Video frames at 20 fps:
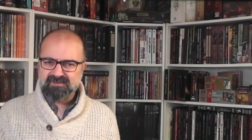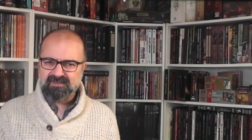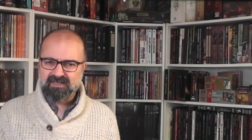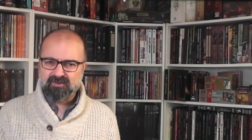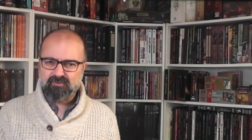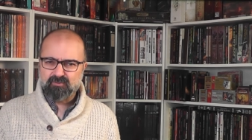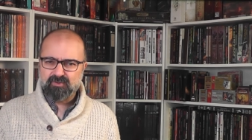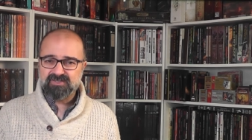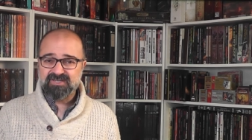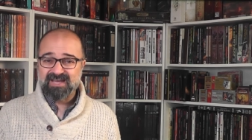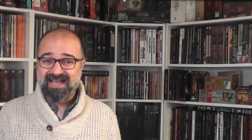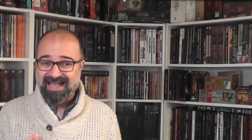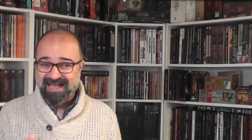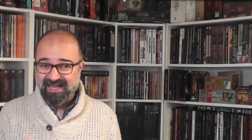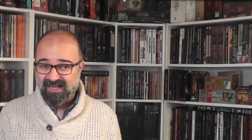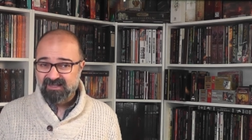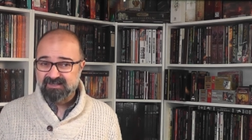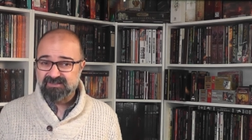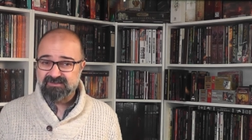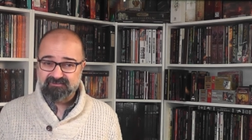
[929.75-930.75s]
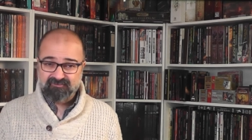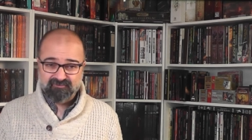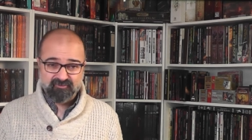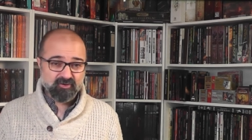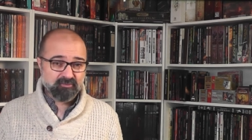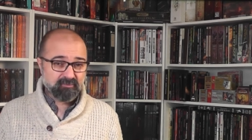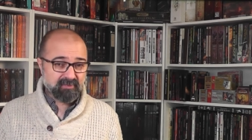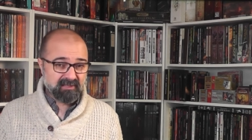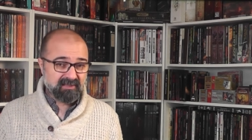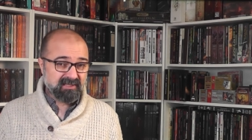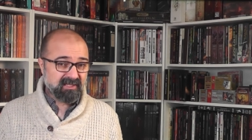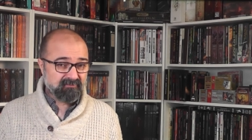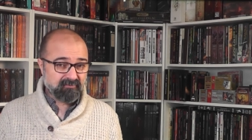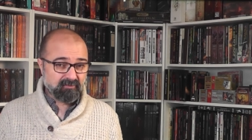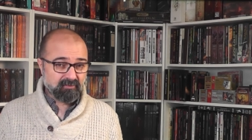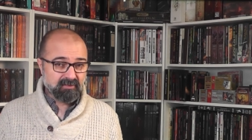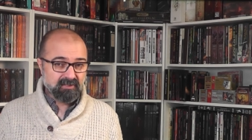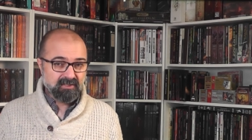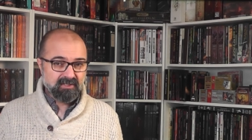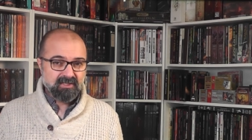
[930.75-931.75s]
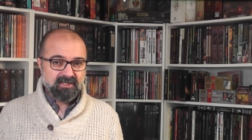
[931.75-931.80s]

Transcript: language and formal level